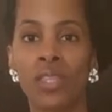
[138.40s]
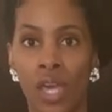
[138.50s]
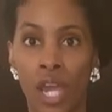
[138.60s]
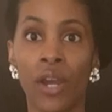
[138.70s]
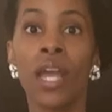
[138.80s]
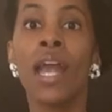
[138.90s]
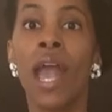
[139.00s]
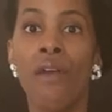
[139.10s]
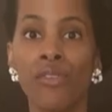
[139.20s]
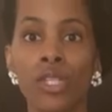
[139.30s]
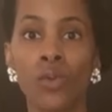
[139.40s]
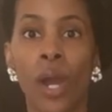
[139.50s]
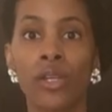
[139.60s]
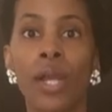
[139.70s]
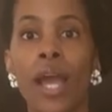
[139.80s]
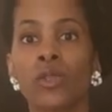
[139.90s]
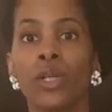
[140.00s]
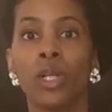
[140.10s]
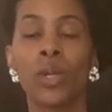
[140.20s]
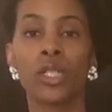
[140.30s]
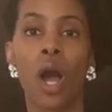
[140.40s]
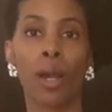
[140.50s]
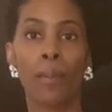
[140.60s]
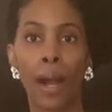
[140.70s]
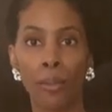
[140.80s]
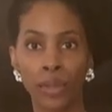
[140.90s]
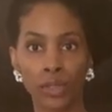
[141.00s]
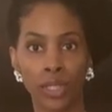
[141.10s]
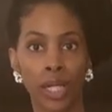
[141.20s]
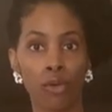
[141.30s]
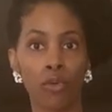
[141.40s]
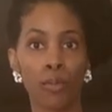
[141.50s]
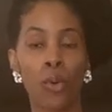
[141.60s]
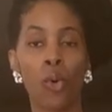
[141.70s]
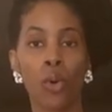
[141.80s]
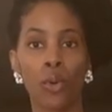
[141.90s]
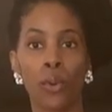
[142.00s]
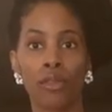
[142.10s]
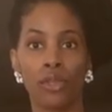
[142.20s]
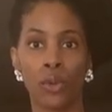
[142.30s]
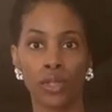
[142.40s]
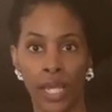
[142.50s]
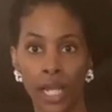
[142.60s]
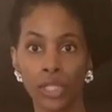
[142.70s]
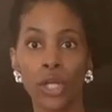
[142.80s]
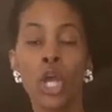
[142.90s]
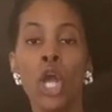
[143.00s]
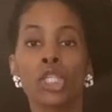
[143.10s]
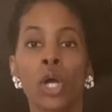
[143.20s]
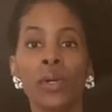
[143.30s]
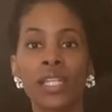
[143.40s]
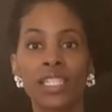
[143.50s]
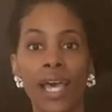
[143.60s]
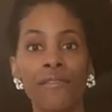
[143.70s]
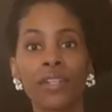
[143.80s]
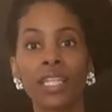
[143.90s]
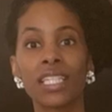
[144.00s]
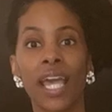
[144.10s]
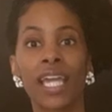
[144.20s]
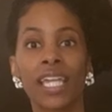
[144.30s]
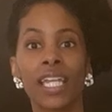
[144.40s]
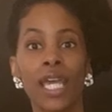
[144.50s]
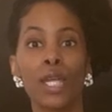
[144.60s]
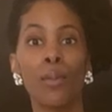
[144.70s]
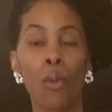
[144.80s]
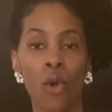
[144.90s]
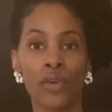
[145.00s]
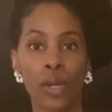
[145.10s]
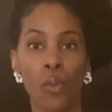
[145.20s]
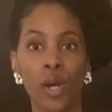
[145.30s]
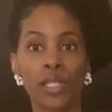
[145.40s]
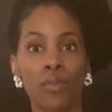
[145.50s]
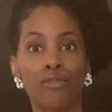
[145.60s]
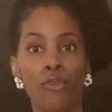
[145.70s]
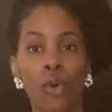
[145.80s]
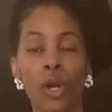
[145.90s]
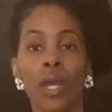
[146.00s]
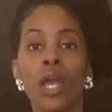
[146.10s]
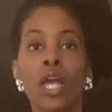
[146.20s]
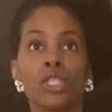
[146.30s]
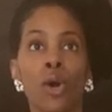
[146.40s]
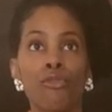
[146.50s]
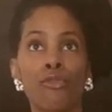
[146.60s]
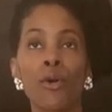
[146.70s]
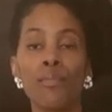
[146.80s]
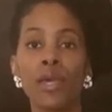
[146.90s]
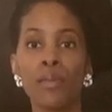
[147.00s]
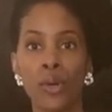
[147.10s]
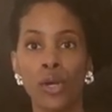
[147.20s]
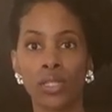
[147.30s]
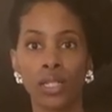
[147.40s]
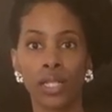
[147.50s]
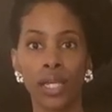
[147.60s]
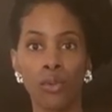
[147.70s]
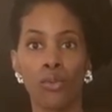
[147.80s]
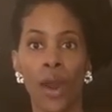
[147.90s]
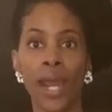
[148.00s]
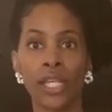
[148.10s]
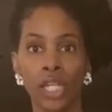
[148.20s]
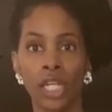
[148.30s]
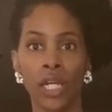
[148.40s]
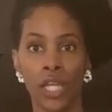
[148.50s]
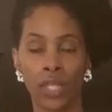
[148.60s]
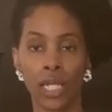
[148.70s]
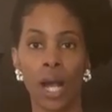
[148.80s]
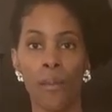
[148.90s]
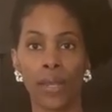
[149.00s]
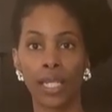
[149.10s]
there. And this is why you guys will hear me talk about building a rapport with your tailor. So it is definitely taken in more than it was before. So for me personally, right here and then coming